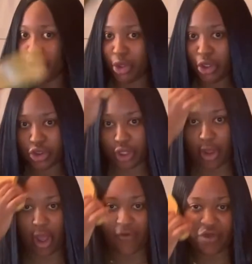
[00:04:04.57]
So
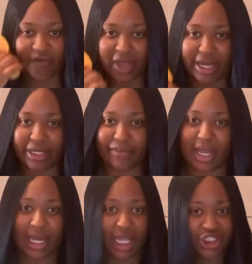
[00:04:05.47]
after I've added
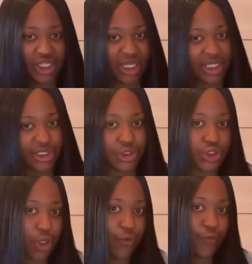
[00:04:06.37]
my lashes and
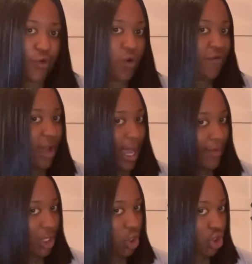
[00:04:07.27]
so forth, I'll
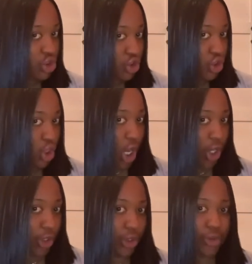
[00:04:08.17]
be good to
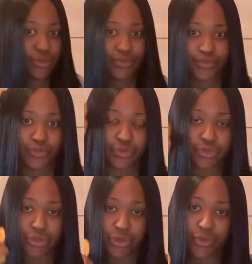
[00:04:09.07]
go.
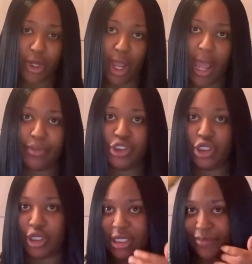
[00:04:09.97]

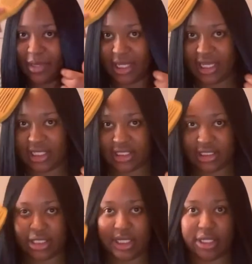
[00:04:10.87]
Absolutely
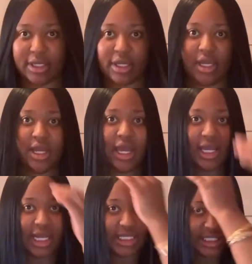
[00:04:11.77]
pleased.
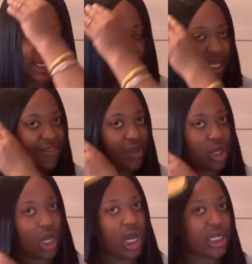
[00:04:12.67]
And as I said again, the
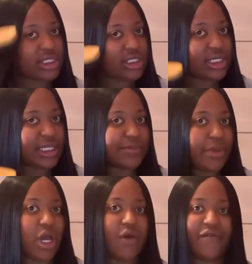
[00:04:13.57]
cut is
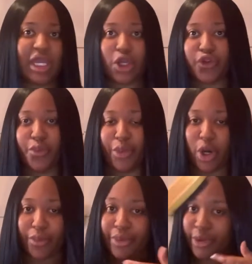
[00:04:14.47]
perfect. The
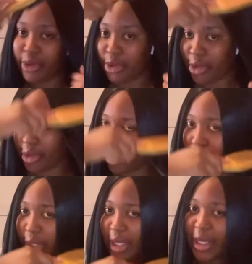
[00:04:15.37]
bob
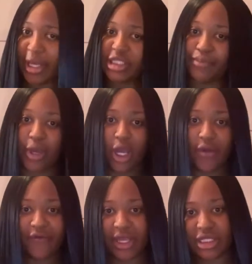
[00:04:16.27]
is
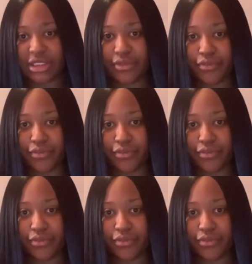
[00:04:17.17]
perfect.